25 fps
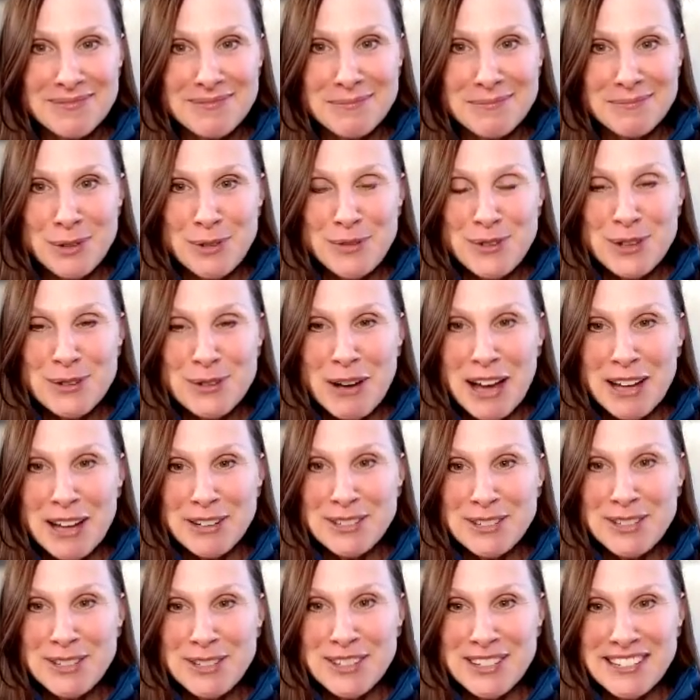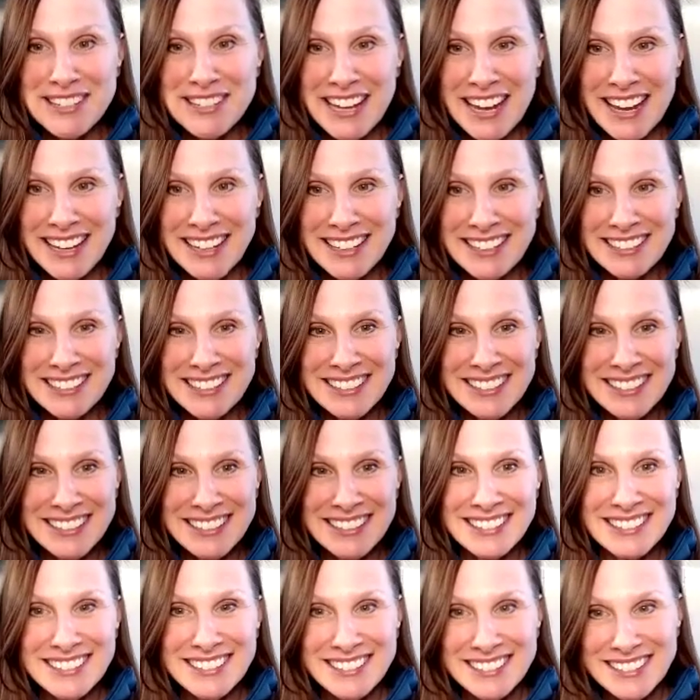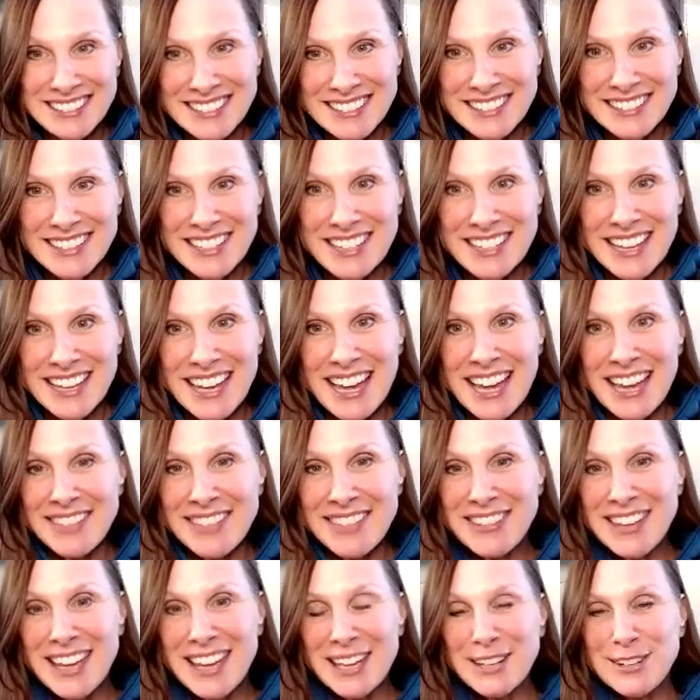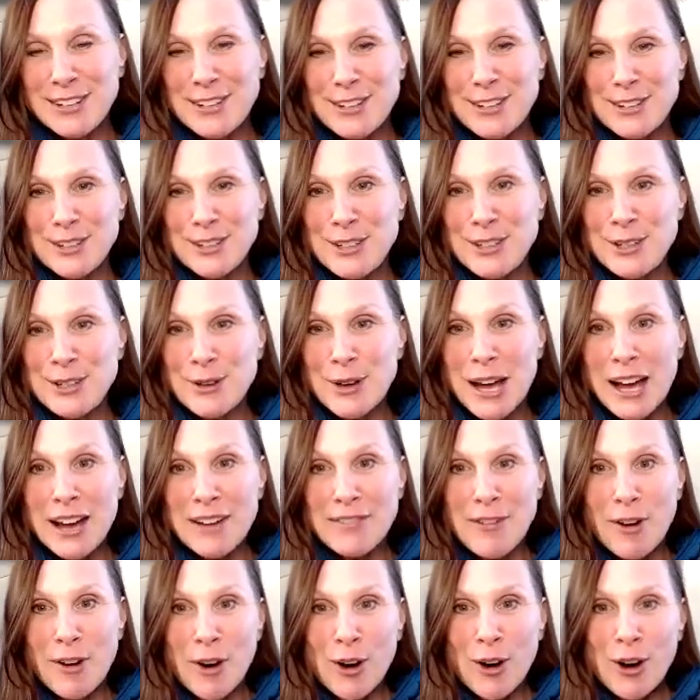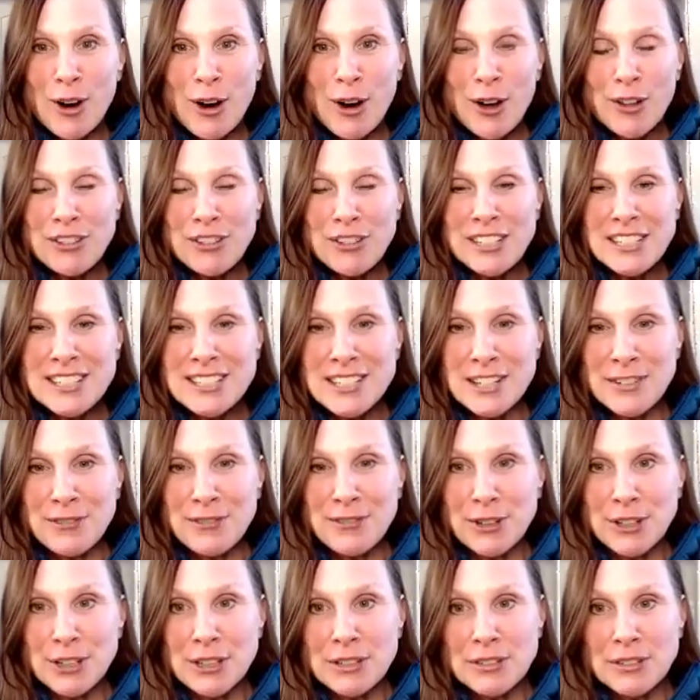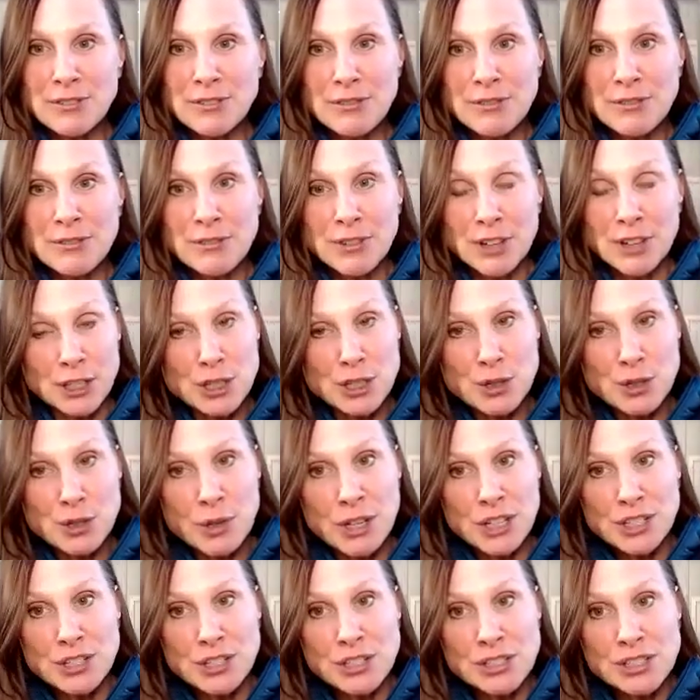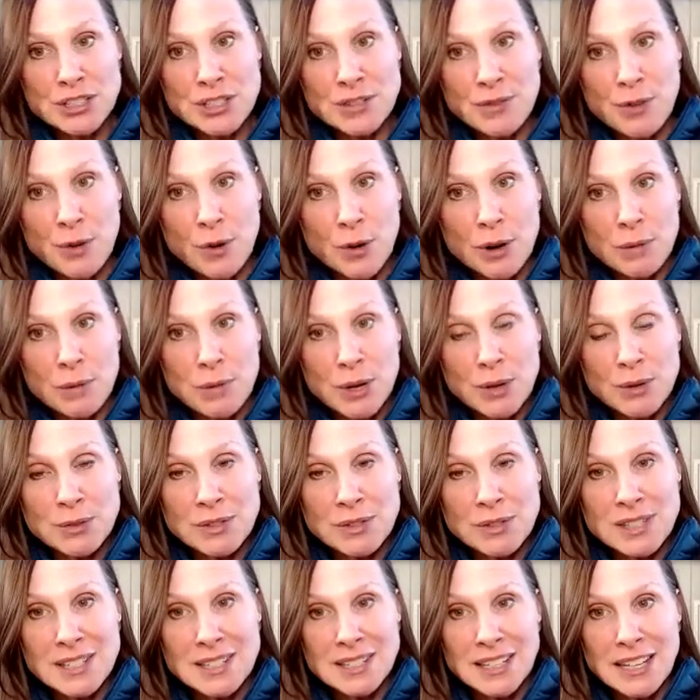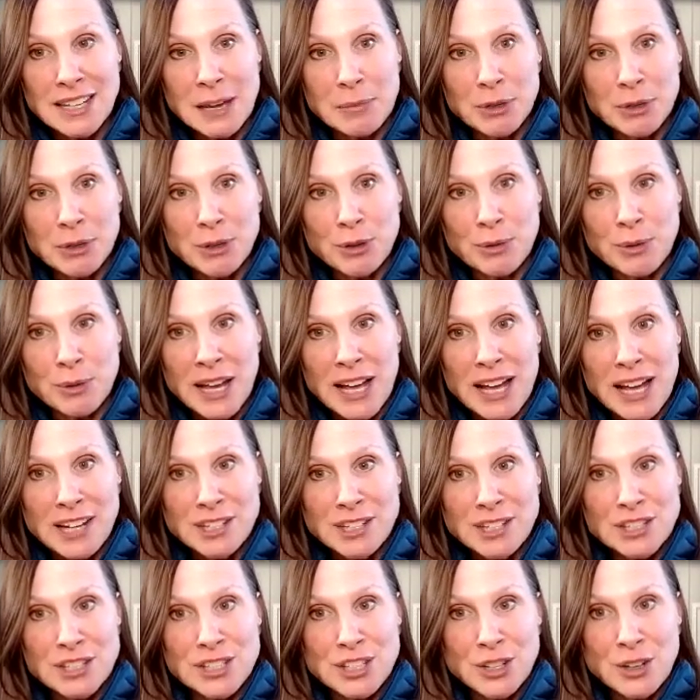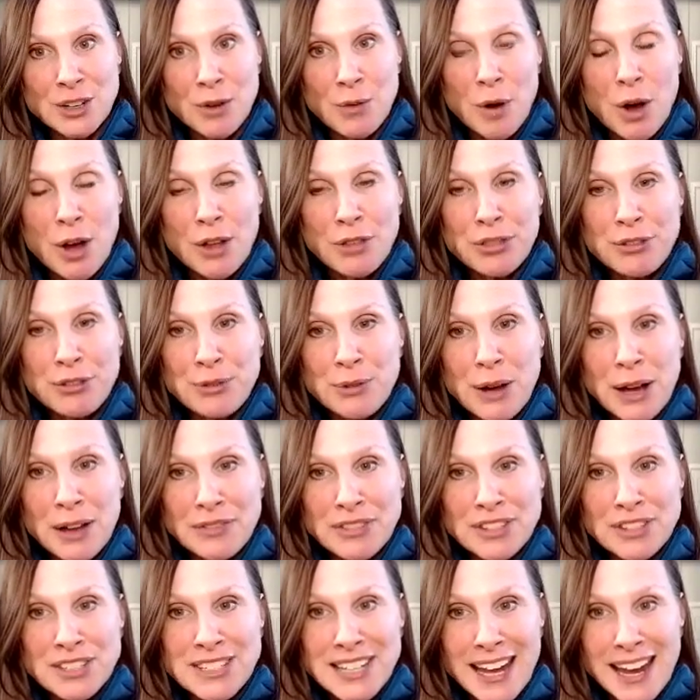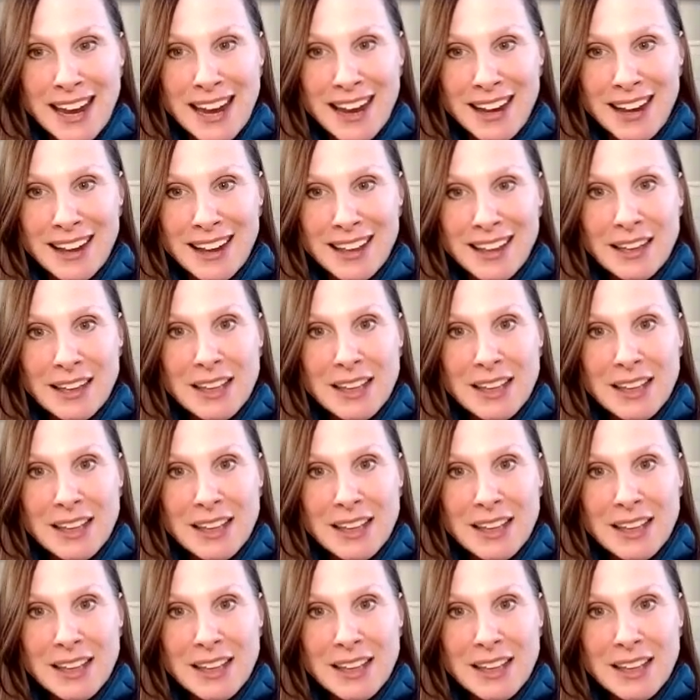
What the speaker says: move you out into the day. And then you have all these different fluctuations of hormones and chemical reactions that go on throughout the day.